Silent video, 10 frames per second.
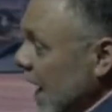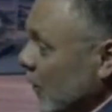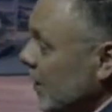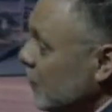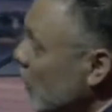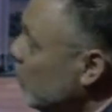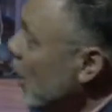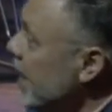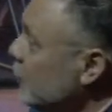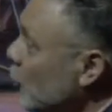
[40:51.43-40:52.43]
Now, in their
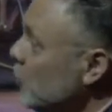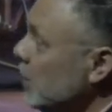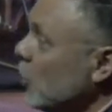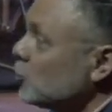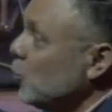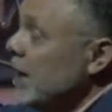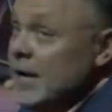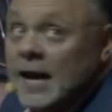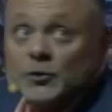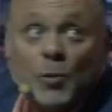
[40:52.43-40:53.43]
breakthrough, because
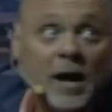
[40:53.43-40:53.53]
we